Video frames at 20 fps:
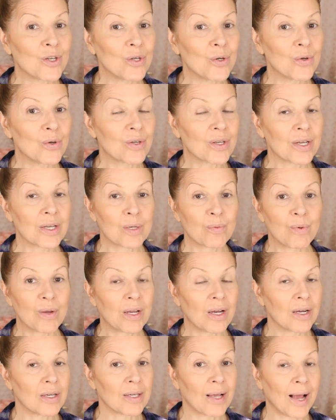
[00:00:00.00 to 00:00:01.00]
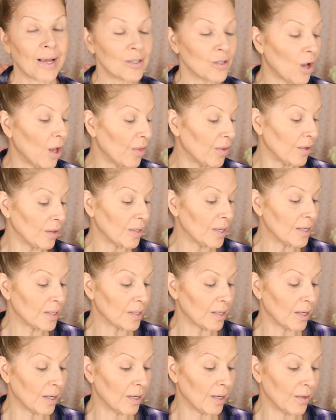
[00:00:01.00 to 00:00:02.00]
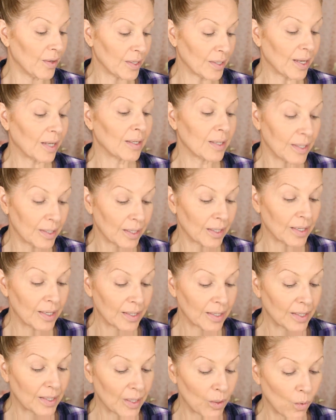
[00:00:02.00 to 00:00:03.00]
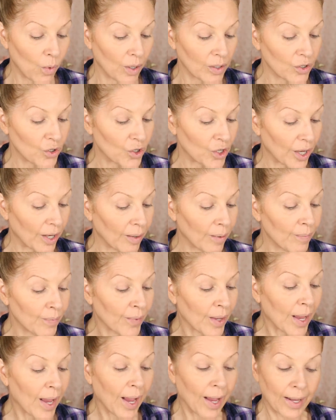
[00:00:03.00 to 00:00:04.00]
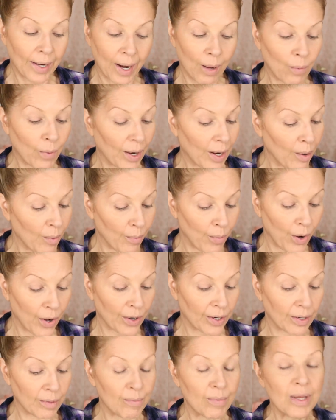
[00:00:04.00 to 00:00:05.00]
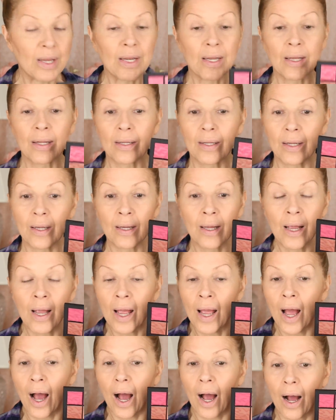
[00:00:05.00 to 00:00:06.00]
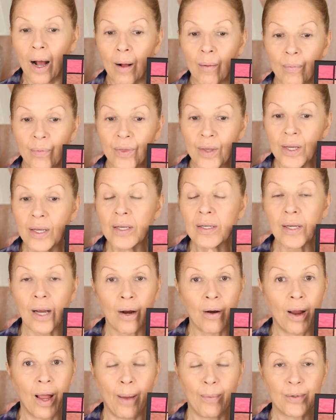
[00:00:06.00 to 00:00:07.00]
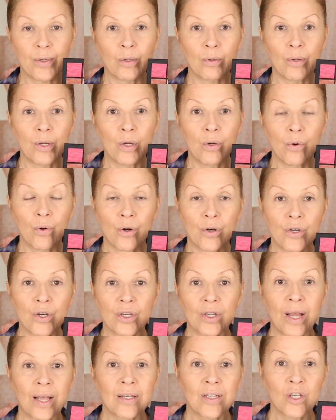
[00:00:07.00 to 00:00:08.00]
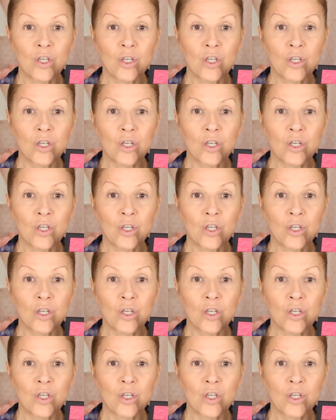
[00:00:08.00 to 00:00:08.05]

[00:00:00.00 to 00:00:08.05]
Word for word: to use this because I saw that Lisa this on Lisa Lisa D1's channel, and I went out and bought it immediately. Um, these are absolutely gorgeous and